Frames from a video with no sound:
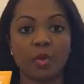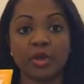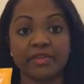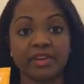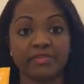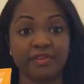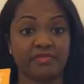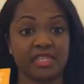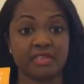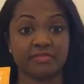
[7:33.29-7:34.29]
or even a
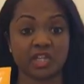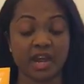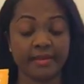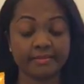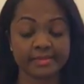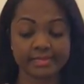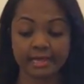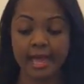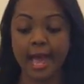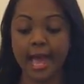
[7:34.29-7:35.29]
50 sometimes.
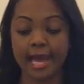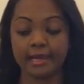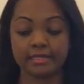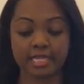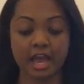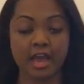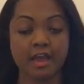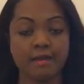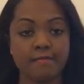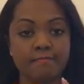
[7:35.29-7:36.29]
And
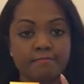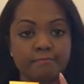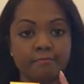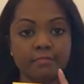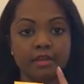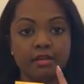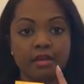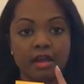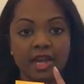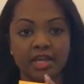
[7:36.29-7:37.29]

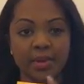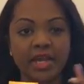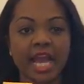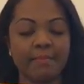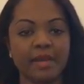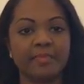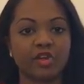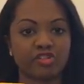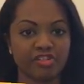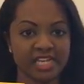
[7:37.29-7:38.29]
I know it can be a
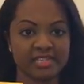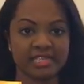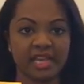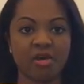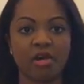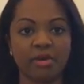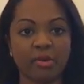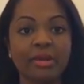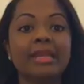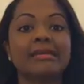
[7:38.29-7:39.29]
bit greasy on
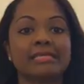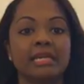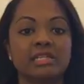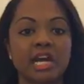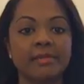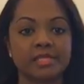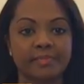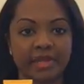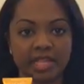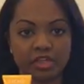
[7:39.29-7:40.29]
oilier skin types,
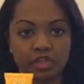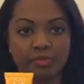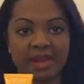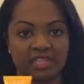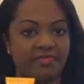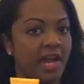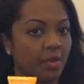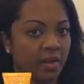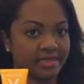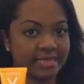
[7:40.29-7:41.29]
but they do
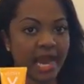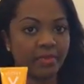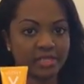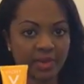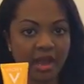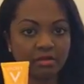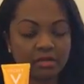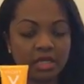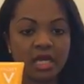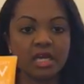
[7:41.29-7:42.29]
mattifying ones now as well.
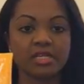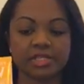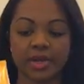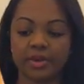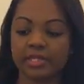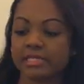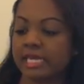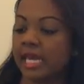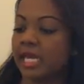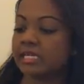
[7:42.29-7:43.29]
So
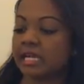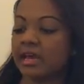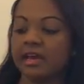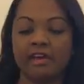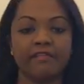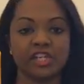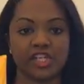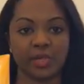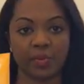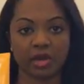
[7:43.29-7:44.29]
this is a
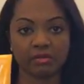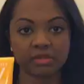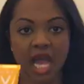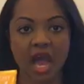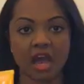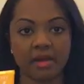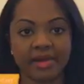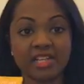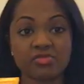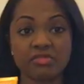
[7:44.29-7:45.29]
Vichy one,
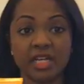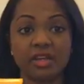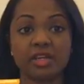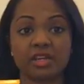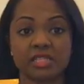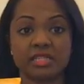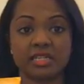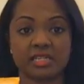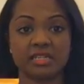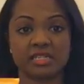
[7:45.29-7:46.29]
and it's really good because it
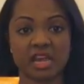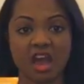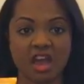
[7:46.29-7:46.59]
doesn't